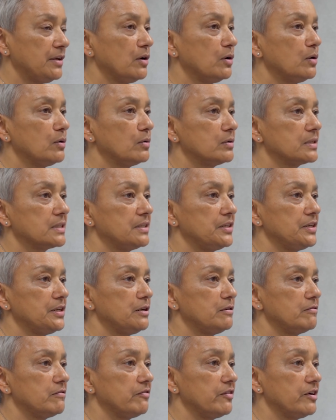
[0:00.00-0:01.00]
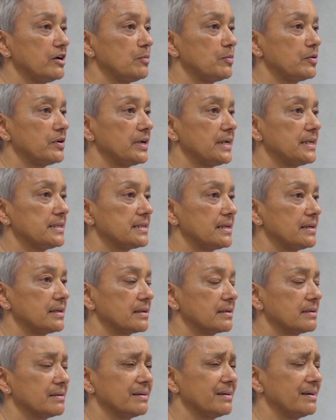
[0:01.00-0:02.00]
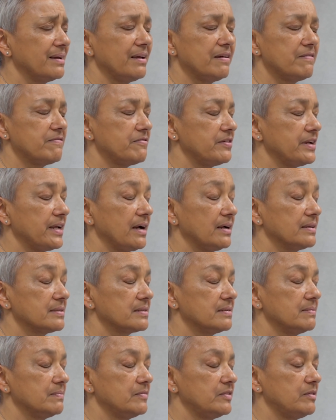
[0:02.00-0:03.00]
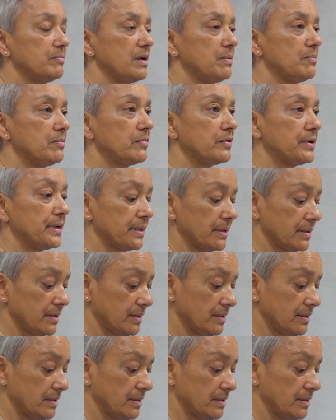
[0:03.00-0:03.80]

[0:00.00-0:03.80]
old and new reverberating, every atom remembering.